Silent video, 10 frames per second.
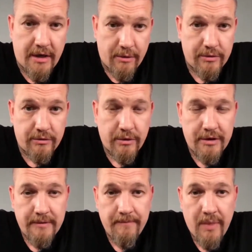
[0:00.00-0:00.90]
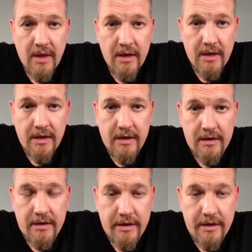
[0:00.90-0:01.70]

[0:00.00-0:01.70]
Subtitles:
our token, HOUR,